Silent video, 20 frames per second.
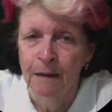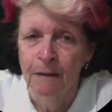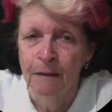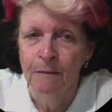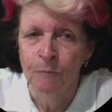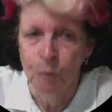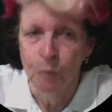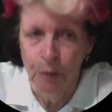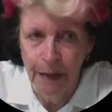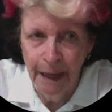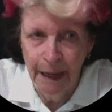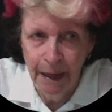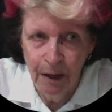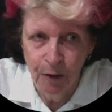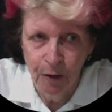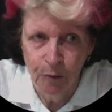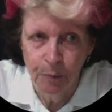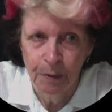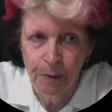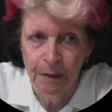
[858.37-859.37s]
would
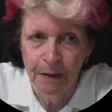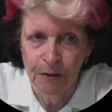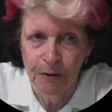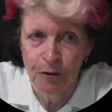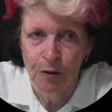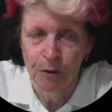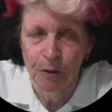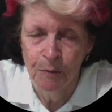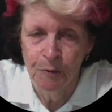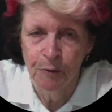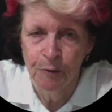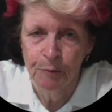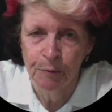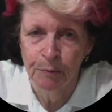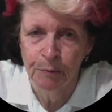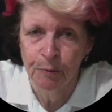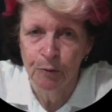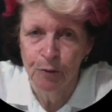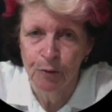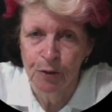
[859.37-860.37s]
help in terms of
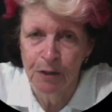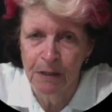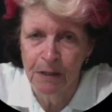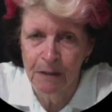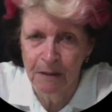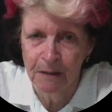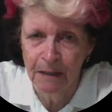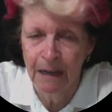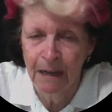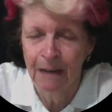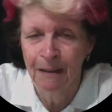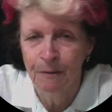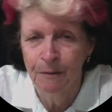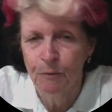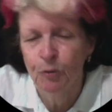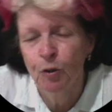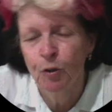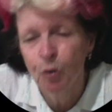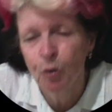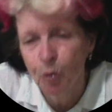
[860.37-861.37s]
proportion and scale. It would
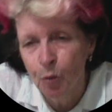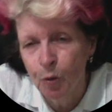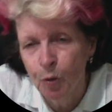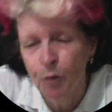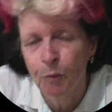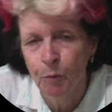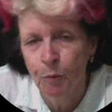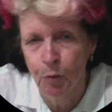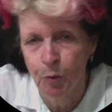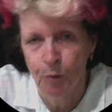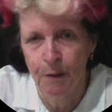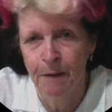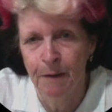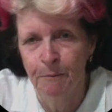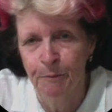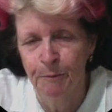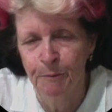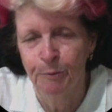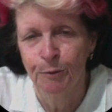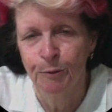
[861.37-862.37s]
look more in
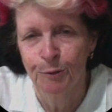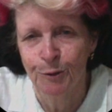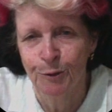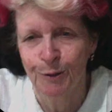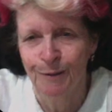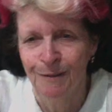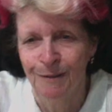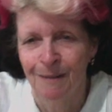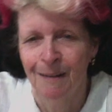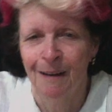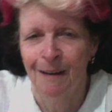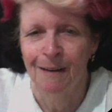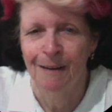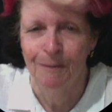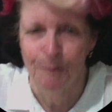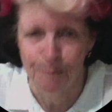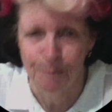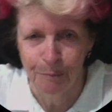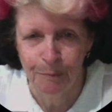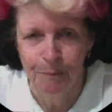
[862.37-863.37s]
proportion and it
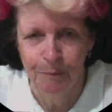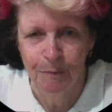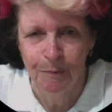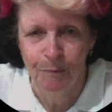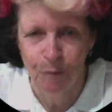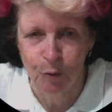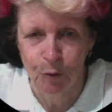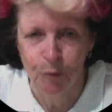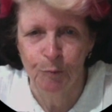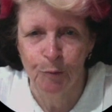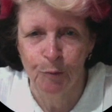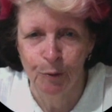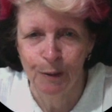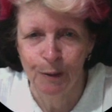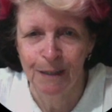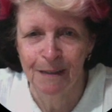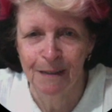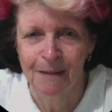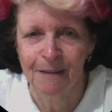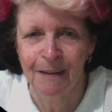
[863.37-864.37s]
would look more in
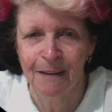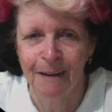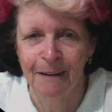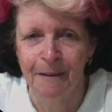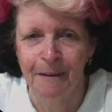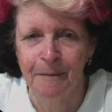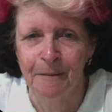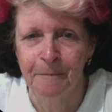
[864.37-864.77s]
scale.